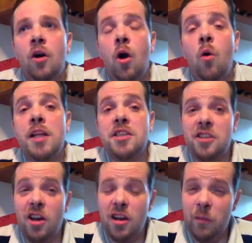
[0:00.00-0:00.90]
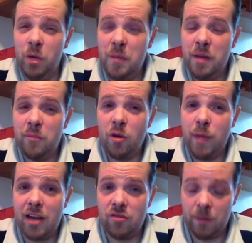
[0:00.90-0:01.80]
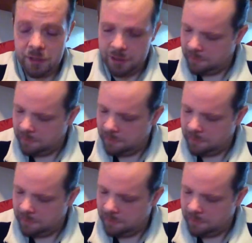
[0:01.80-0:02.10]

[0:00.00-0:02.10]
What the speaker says: Oh, I just got a wee bit more back drip.